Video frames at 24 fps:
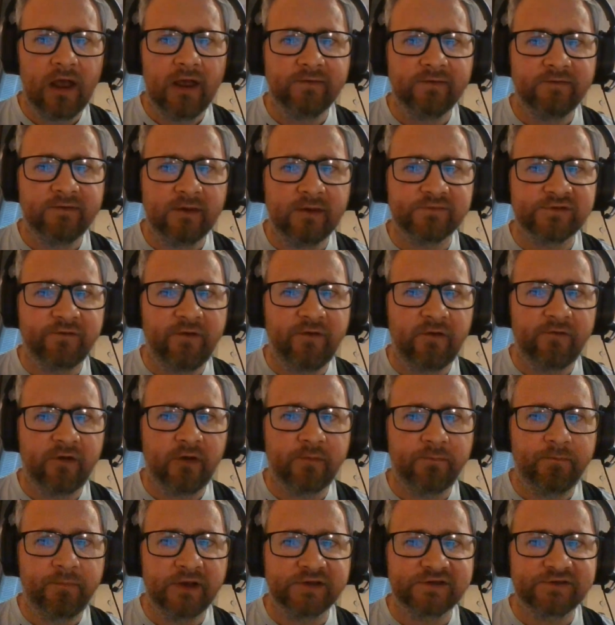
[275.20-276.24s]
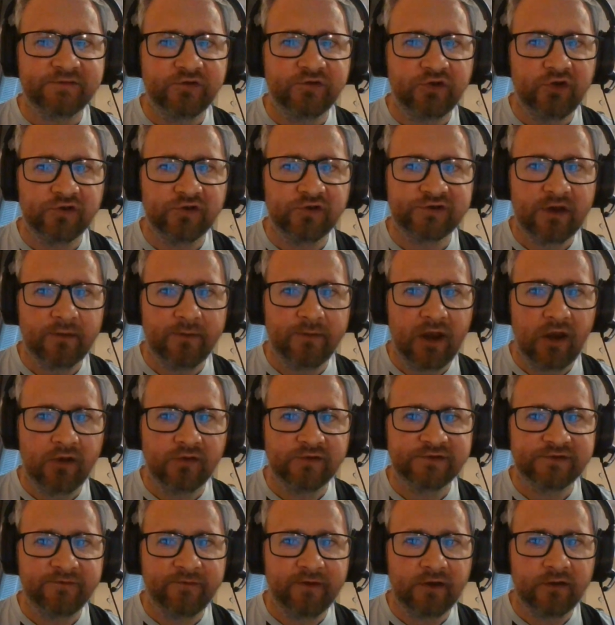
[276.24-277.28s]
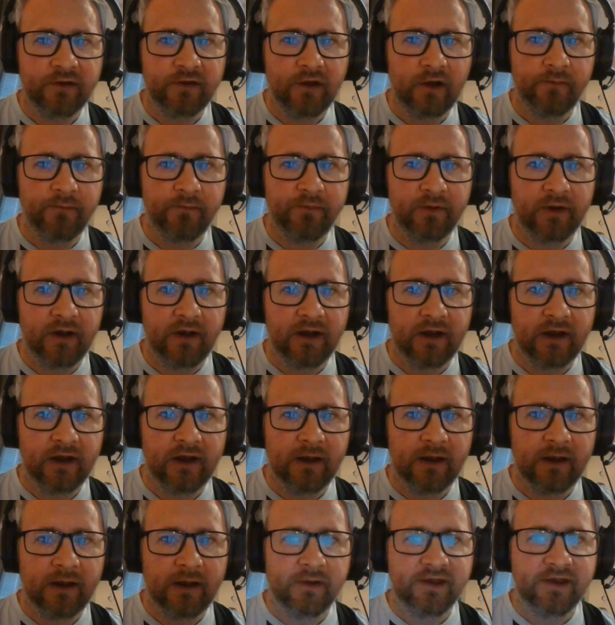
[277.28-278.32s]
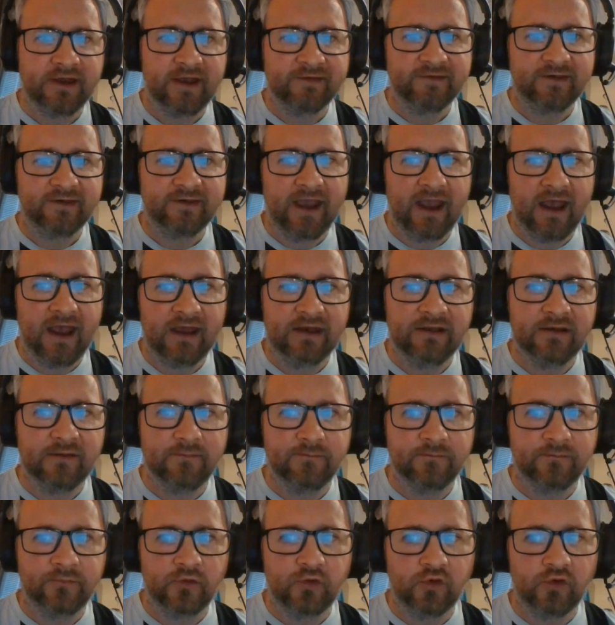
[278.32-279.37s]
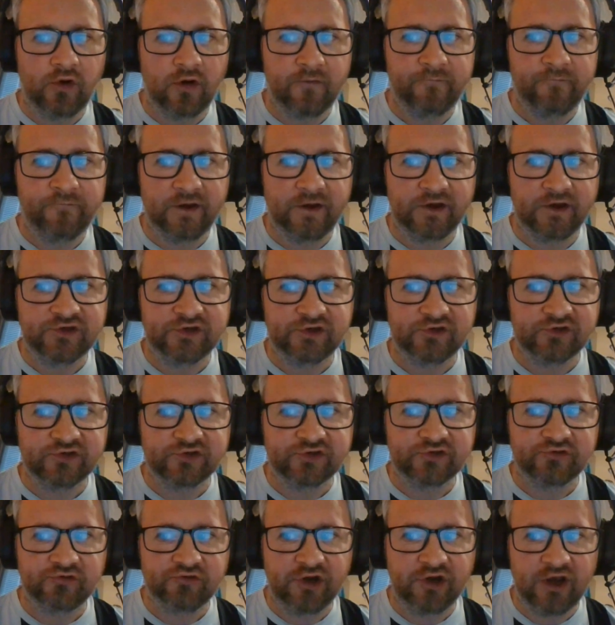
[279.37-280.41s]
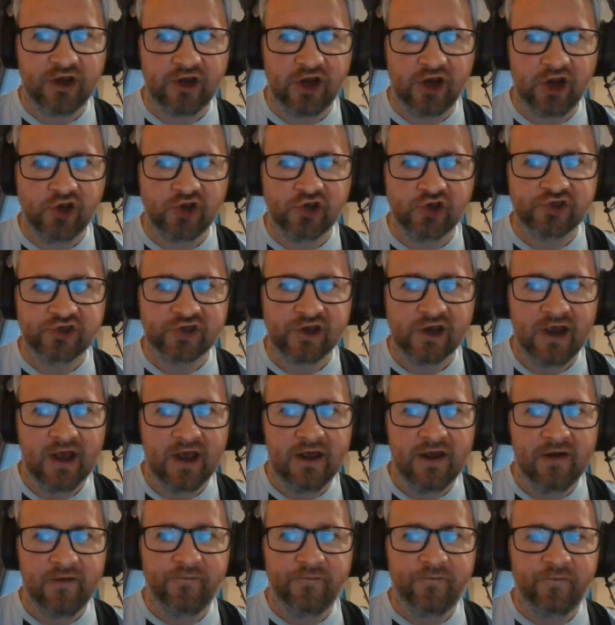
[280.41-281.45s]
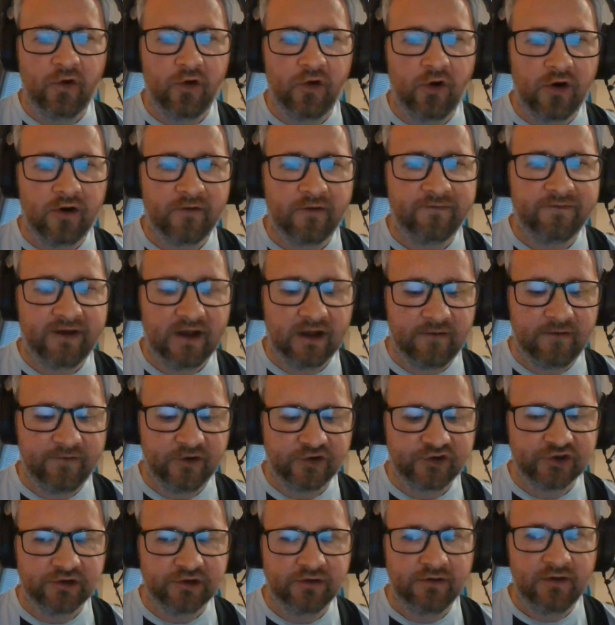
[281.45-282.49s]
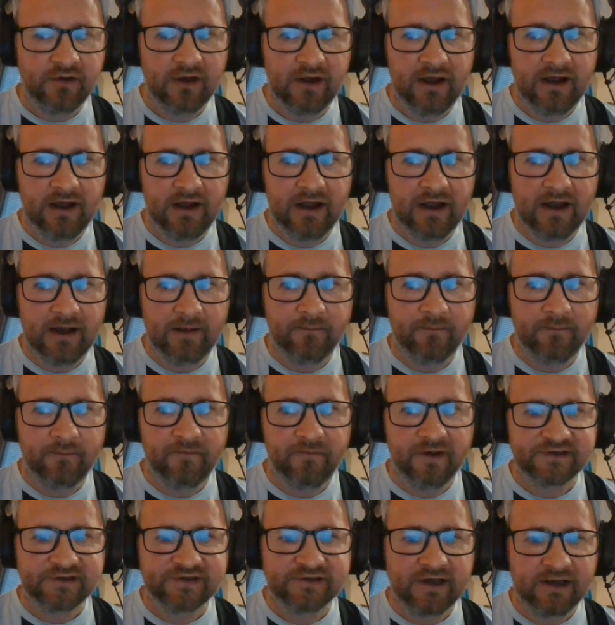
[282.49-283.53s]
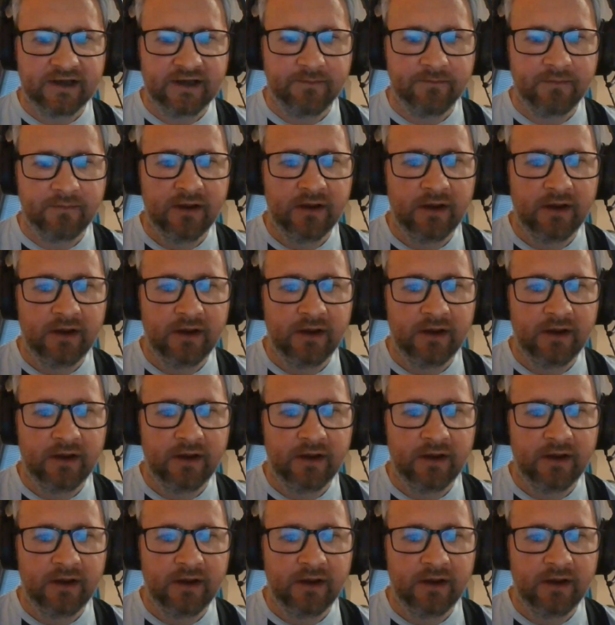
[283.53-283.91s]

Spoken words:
terms of other bits of news coming out of the club, yet again, more fixtures rearranged for television. This time,